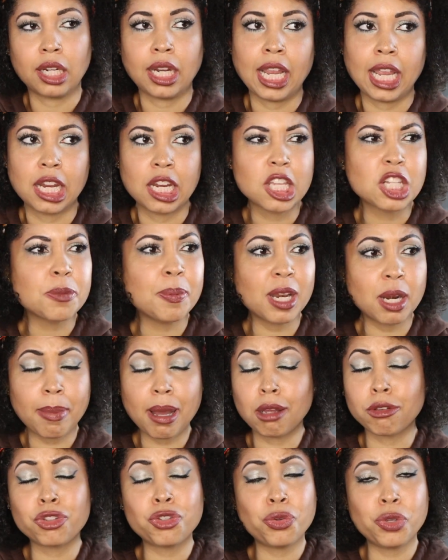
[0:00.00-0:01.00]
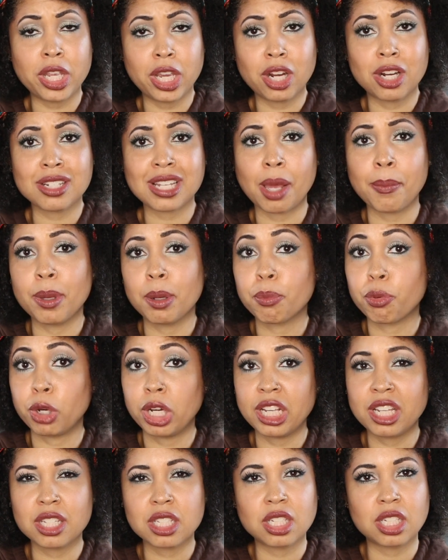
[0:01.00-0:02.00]
And it's been about 2 years. I've been
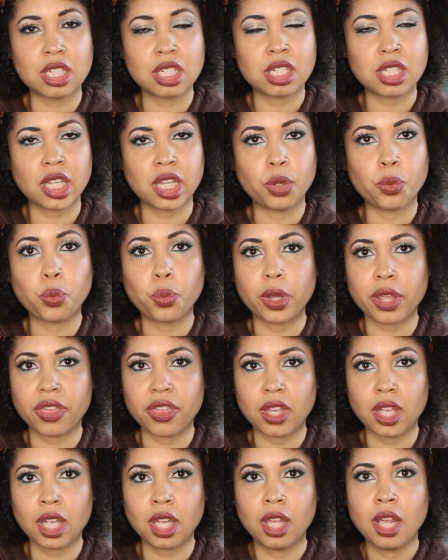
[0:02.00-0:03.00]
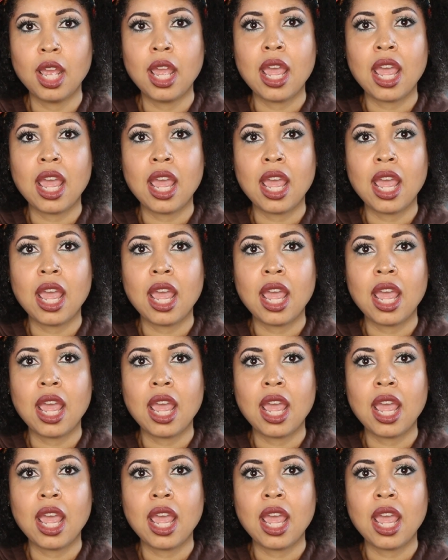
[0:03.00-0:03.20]
pretty consistent with it.